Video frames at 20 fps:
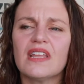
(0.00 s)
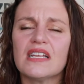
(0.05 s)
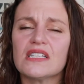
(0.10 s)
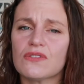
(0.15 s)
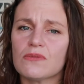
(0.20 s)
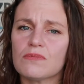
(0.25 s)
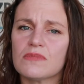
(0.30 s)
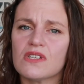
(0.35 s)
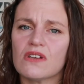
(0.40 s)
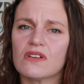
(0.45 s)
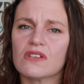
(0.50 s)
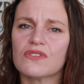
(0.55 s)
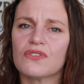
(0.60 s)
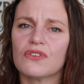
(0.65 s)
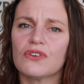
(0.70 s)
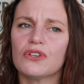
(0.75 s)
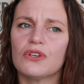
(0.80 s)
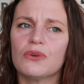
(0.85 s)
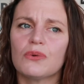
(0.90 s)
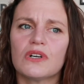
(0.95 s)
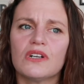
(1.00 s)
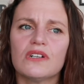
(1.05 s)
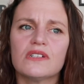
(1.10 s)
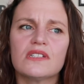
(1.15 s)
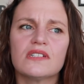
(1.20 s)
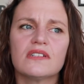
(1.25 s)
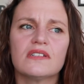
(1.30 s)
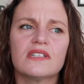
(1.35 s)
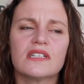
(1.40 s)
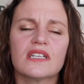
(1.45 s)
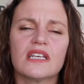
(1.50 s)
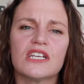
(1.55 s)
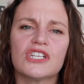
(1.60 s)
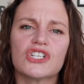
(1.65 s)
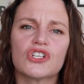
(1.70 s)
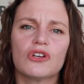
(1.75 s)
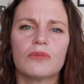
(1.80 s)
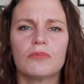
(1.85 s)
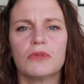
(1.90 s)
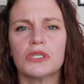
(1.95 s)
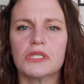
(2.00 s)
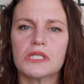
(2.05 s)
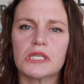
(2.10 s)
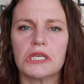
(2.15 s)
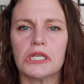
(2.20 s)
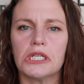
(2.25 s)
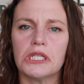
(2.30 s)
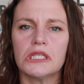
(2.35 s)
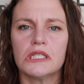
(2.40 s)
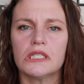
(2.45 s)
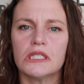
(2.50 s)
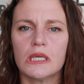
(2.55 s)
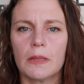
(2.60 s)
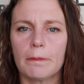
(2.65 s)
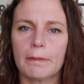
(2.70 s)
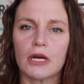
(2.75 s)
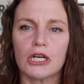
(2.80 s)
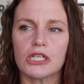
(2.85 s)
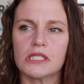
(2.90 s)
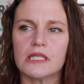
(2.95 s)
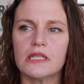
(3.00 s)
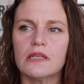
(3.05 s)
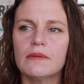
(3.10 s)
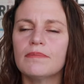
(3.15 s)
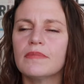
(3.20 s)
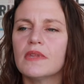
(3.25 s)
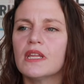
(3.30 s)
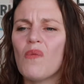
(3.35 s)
That's from Songs for a New World, in case you're a musical person.